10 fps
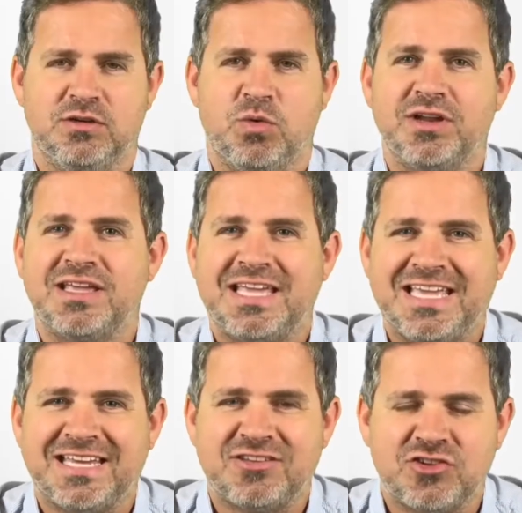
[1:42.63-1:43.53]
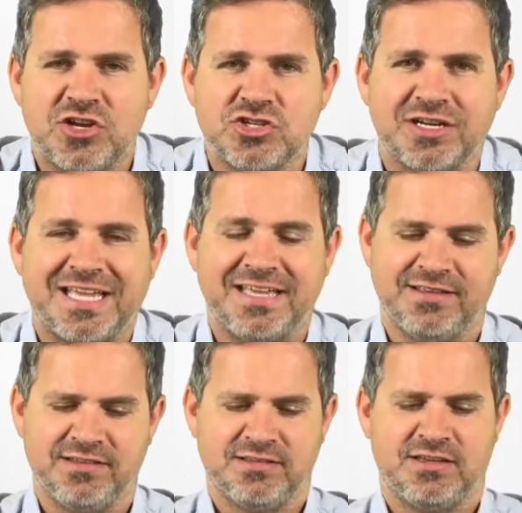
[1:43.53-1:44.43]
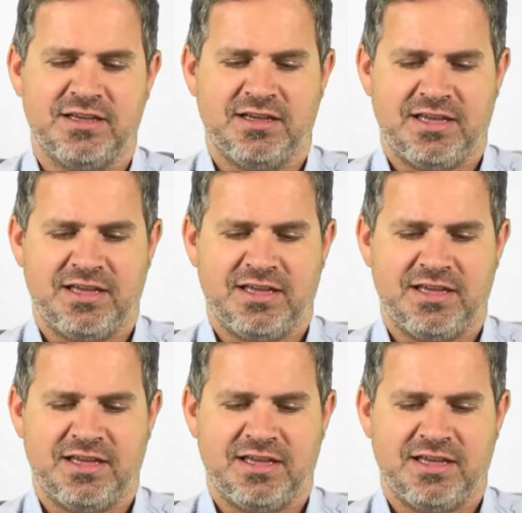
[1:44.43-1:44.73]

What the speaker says: What a heat exchanger is,